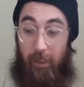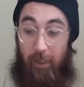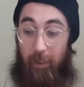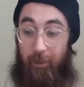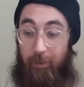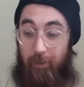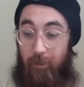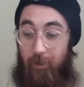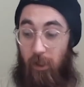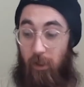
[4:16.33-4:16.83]

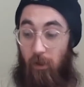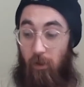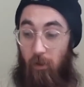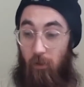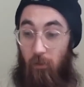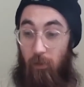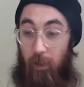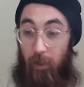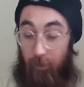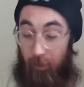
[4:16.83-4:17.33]
And
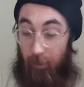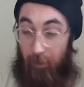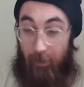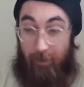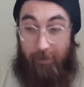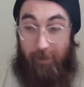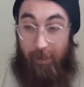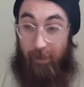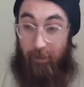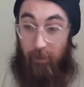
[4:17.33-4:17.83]
so, like I
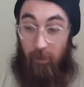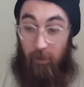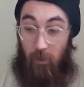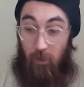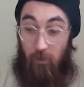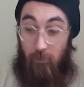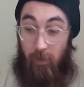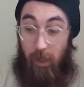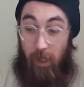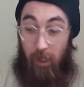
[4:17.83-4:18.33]
said,
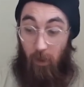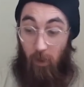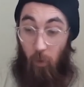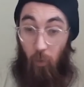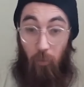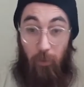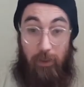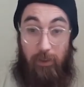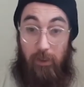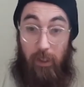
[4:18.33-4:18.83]
you may
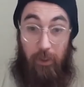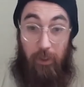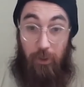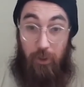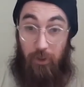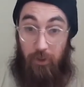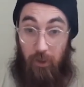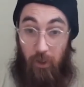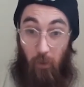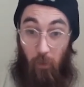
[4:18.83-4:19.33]
only
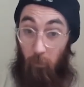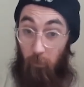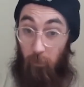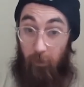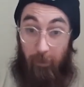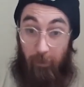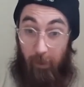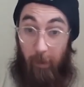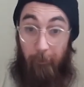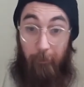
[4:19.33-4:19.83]
touch
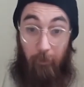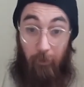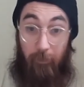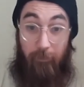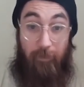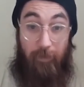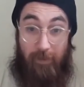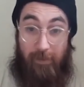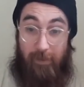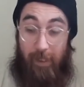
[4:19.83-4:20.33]
only a couple
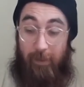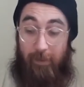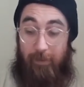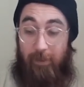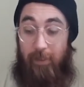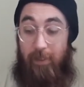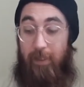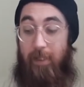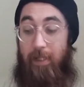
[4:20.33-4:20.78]
in this set.